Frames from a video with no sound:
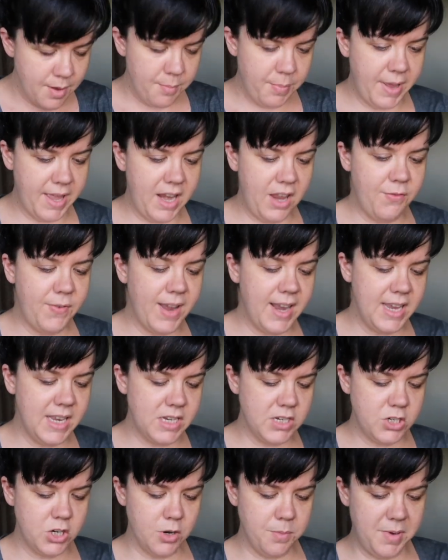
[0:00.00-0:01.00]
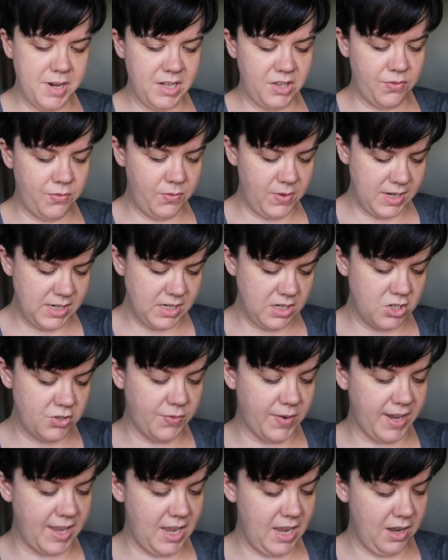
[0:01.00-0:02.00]
But if I can determine it's vintage,
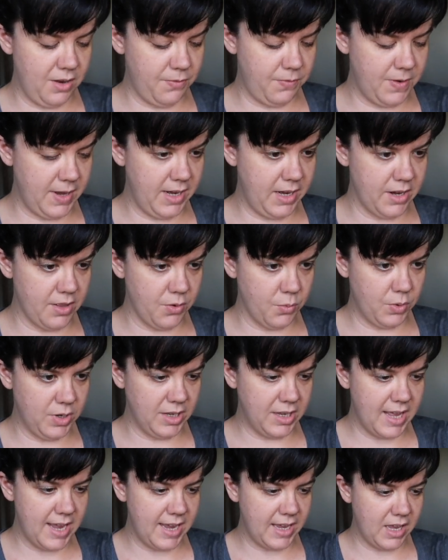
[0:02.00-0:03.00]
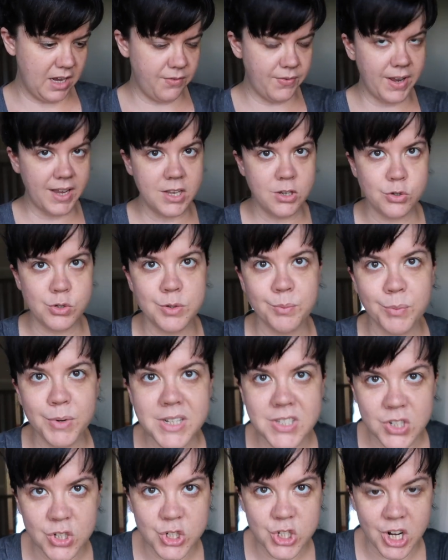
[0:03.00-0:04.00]
if I can't find another one like it, if I can do some
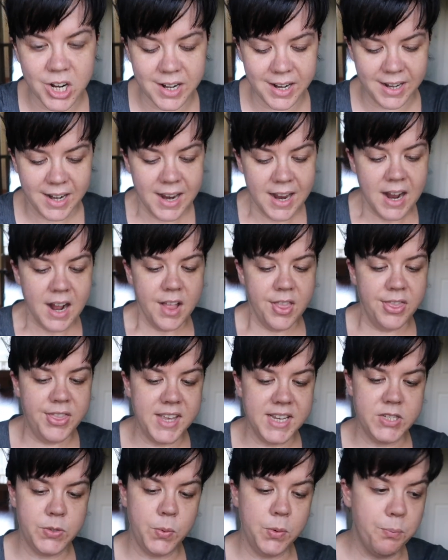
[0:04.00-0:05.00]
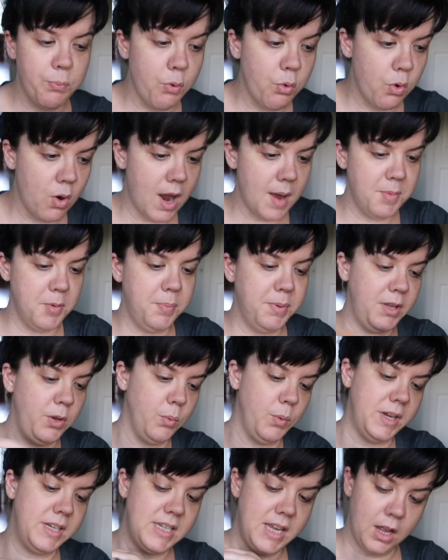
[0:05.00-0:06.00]
research on it, this would probably
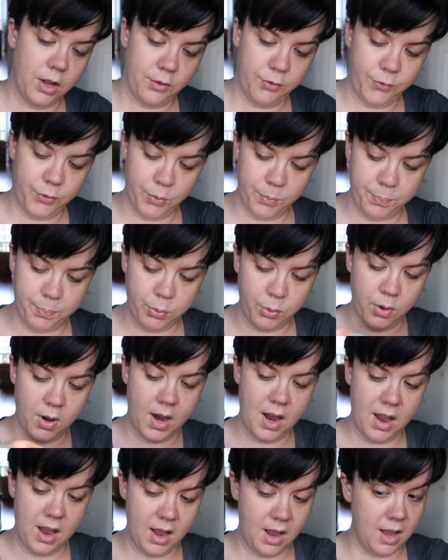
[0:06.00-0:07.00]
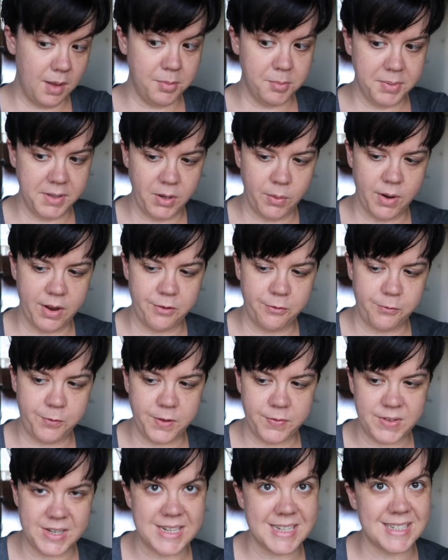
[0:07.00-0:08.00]
retail for probably around
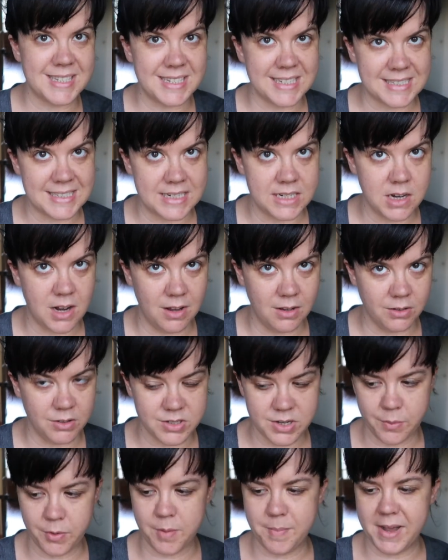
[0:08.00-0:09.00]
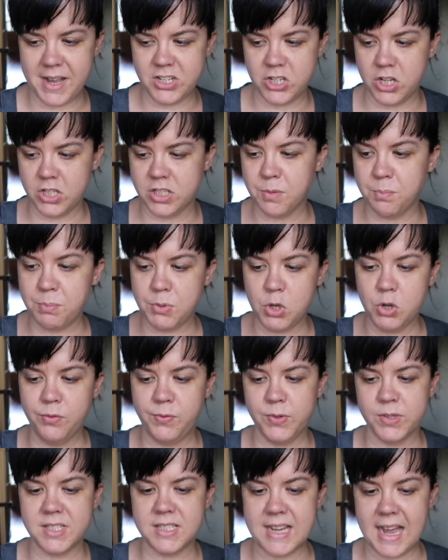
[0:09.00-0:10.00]
$50 to $60, I would imagine. It's a
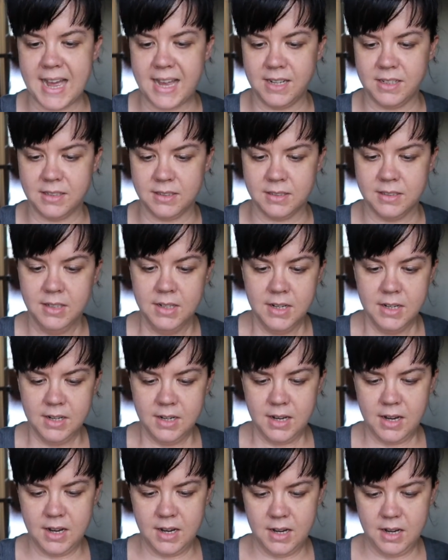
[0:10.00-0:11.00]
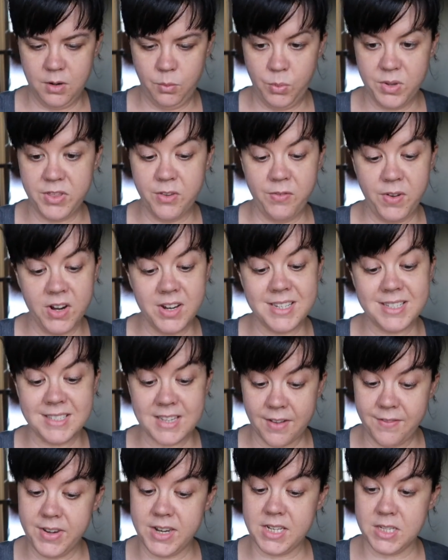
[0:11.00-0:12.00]
beautiful satin with a very
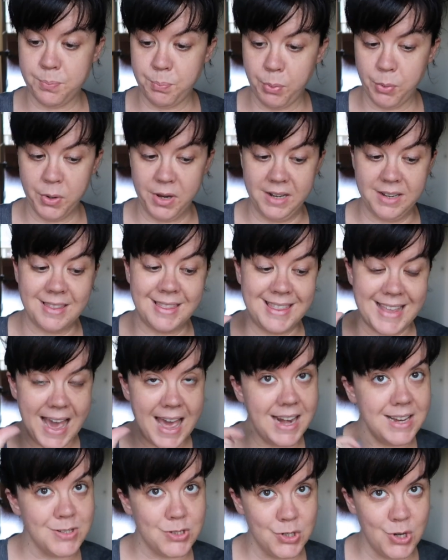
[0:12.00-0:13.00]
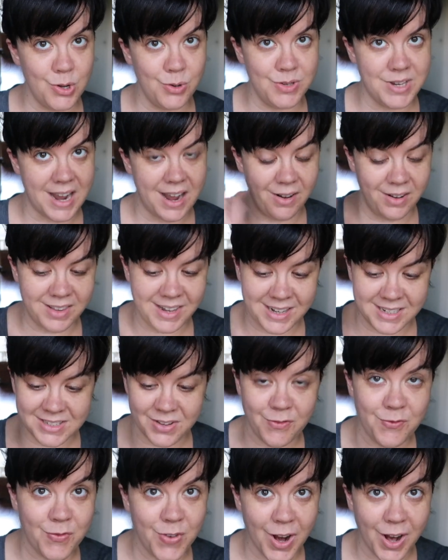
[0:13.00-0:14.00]
70s print. That is no doubt. It is
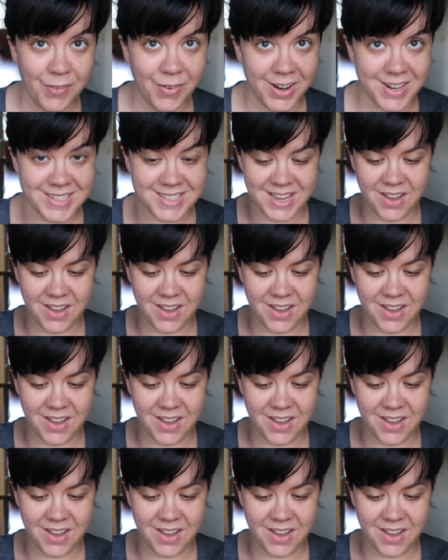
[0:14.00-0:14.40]
a very